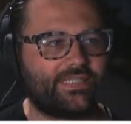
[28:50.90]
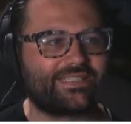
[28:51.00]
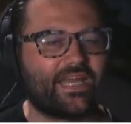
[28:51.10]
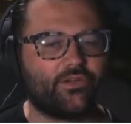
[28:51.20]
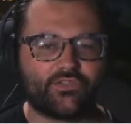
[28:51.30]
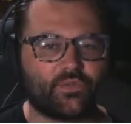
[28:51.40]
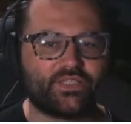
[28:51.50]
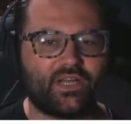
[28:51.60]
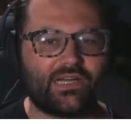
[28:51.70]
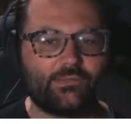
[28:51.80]
knows what he's
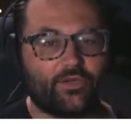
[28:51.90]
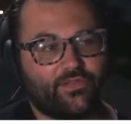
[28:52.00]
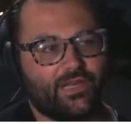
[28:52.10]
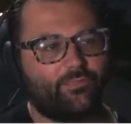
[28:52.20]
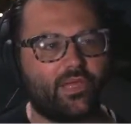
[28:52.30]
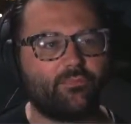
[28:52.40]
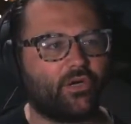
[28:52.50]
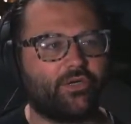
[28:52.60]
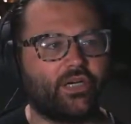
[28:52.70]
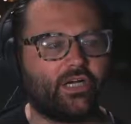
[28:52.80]
talking about. And then I played
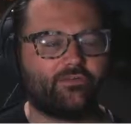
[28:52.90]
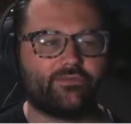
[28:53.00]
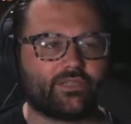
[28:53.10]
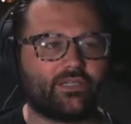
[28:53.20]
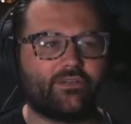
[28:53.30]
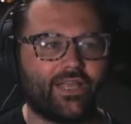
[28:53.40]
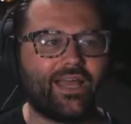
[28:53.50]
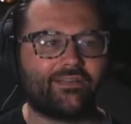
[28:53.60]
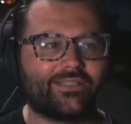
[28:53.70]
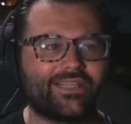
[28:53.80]
Mario Golf, and I go,
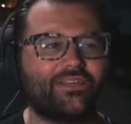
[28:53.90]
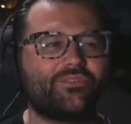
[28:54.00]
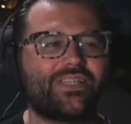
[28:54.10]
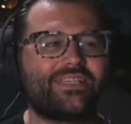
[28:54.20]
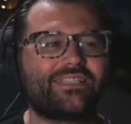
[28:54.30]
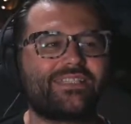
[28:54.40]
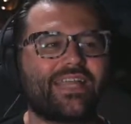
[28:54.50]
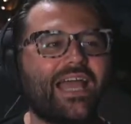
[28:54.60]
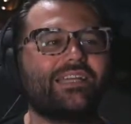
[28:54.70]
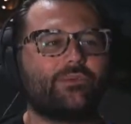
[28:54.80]
yeah, this guy knows
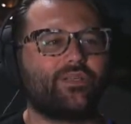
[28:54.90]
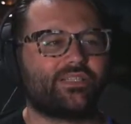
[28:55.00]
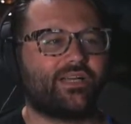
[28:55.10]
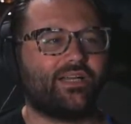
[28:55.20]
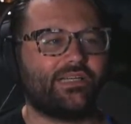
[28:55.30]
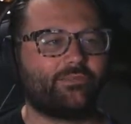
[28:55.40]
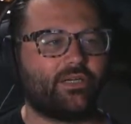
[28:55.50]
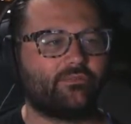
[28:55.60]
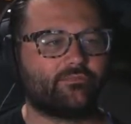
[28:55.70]
exactly what he's talking about.